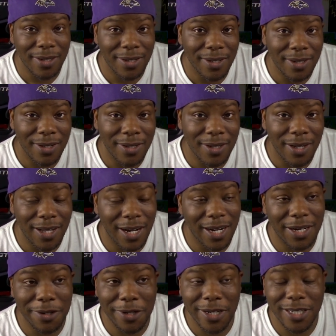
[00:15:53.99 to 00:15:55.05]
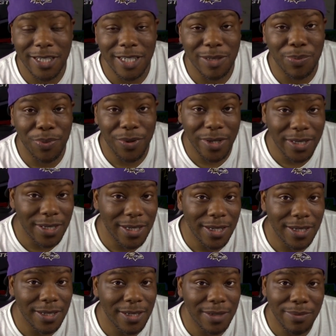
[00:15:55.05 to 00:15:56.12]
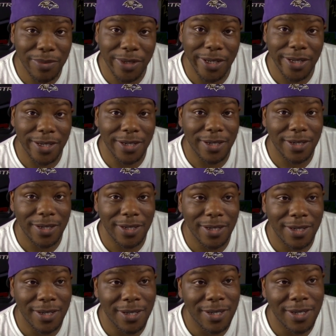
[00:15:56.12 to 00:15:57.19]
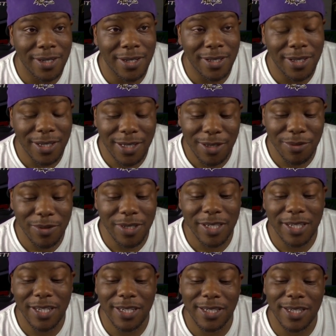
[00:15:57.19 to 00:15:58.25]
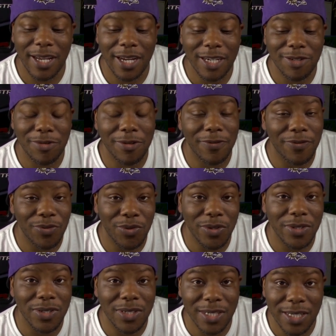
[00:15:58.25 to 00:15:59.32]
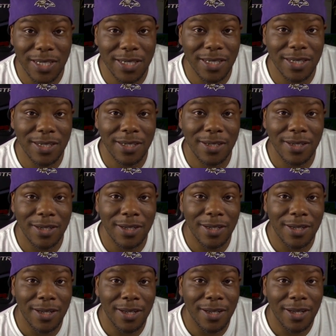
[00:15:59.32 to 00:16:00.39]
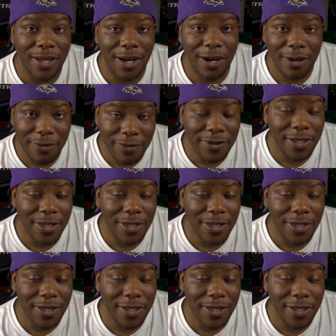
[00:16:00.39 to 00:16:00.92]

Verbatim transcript: and I know that's just preseason, but this was his actual full season, off